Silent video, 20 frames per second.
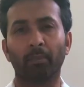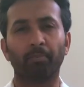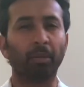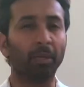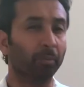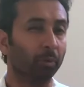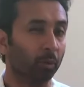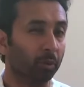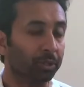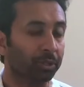
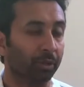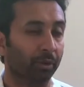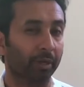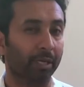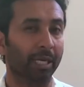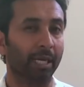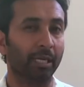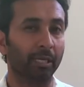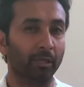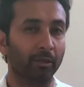People will
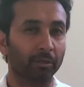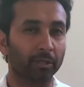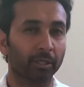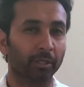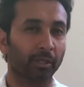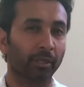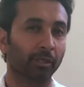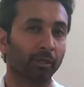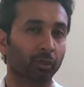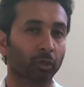start getting used
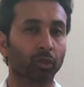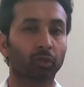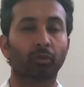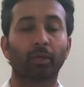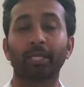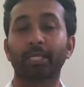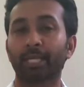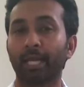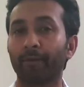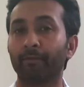to the interest
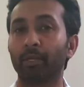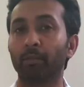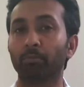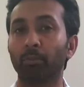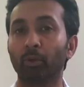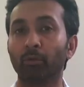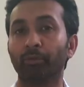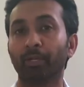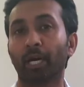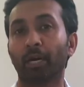rates having
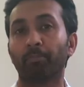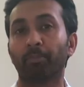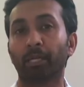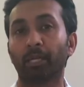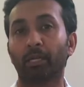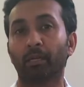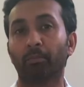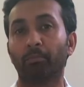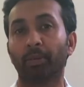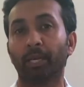moved up a
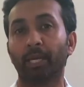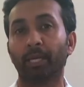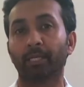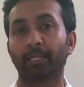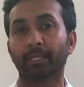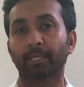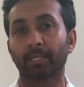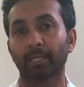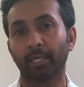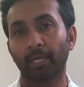little
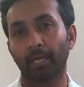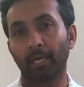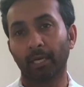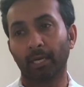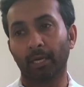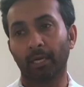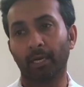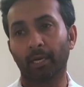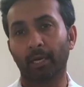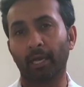bit.
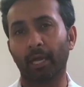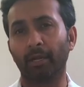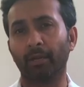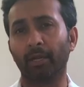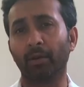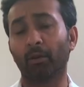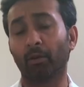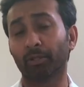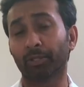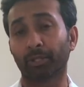And
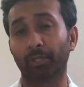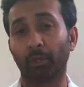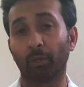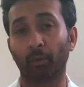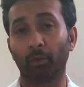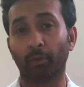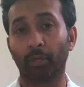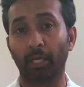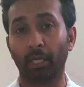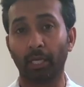then
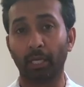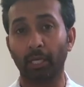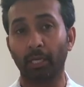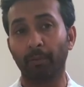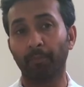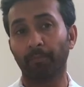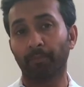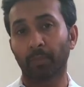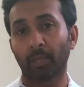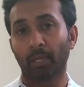also
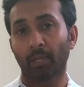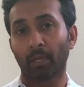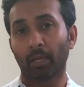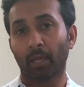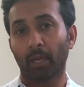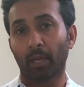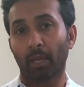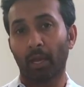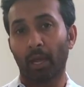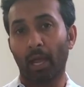the
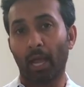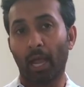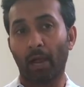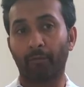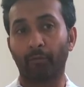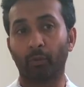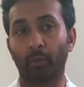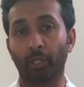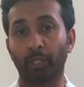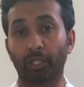
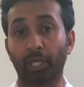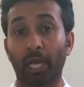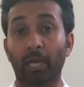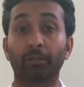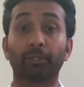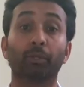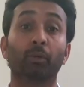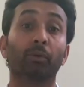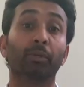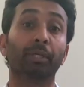average
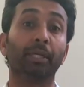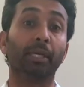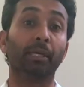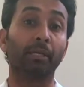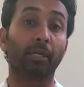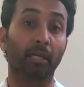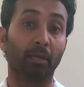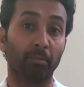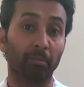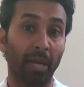household
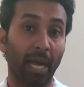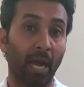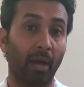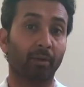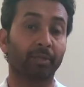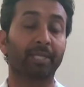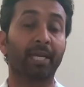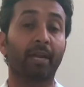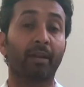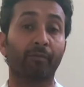income now
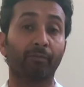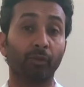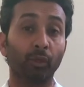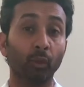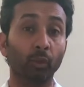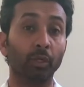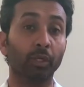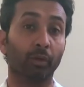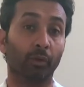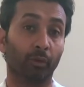has had a
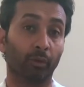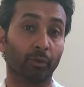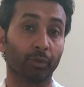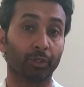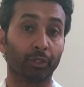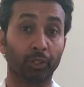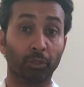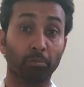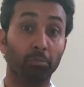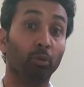few
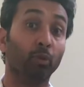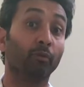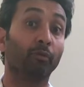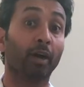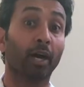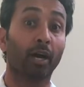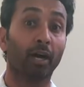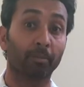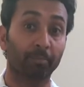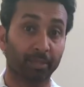years to move
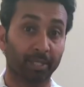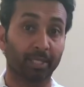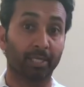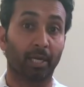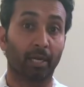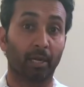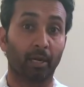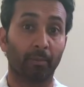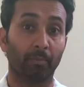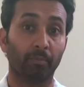up
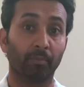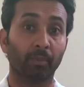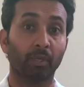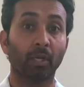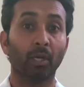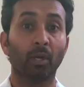some,